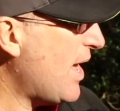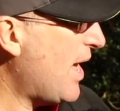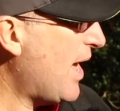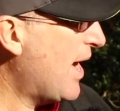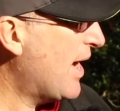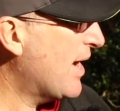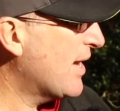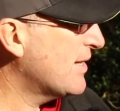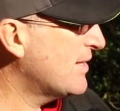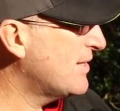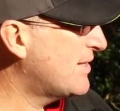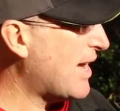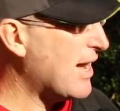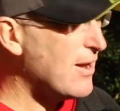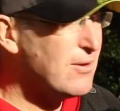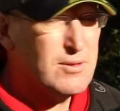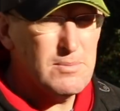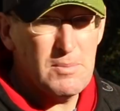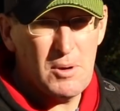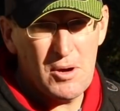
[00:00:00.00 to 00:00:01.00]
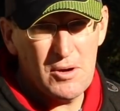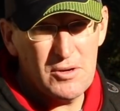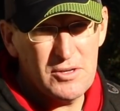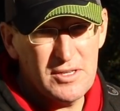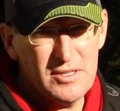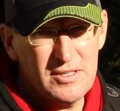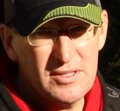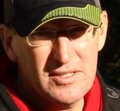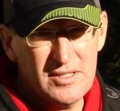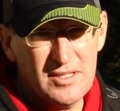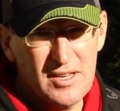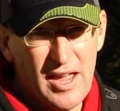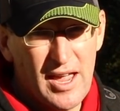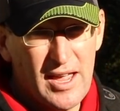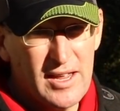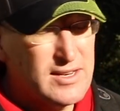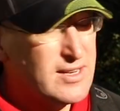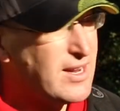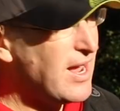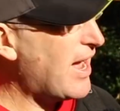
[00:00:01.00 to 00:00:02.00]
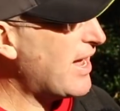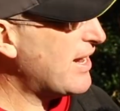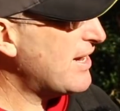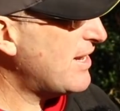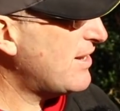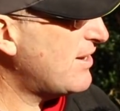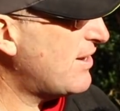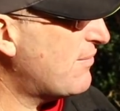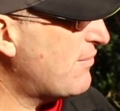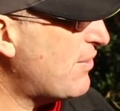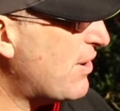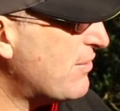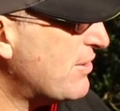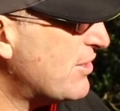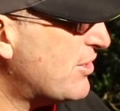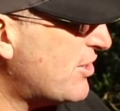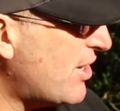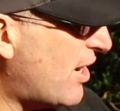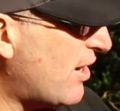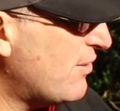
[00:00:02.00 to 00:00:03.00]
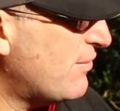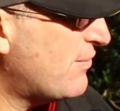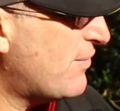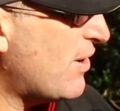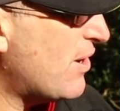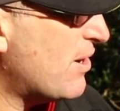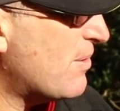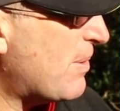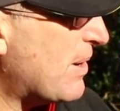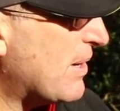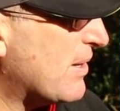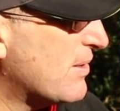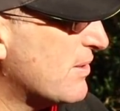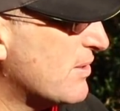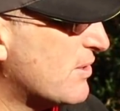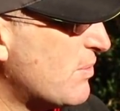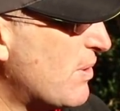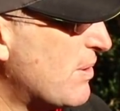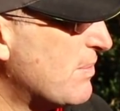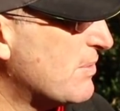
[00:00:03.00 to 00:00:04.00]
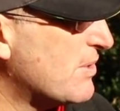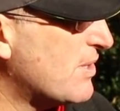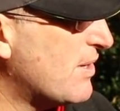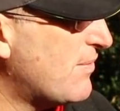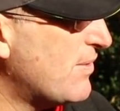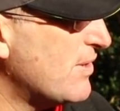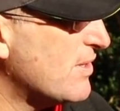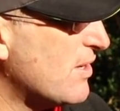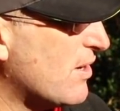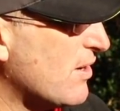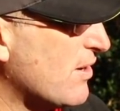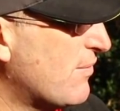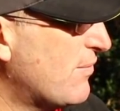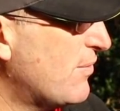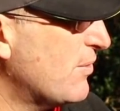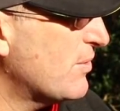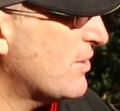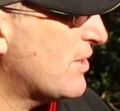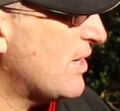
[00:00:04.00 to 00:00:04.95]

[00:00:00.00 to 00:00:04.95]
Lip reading: and down the margins, and in a very shallow far bank swims, if it's like a foot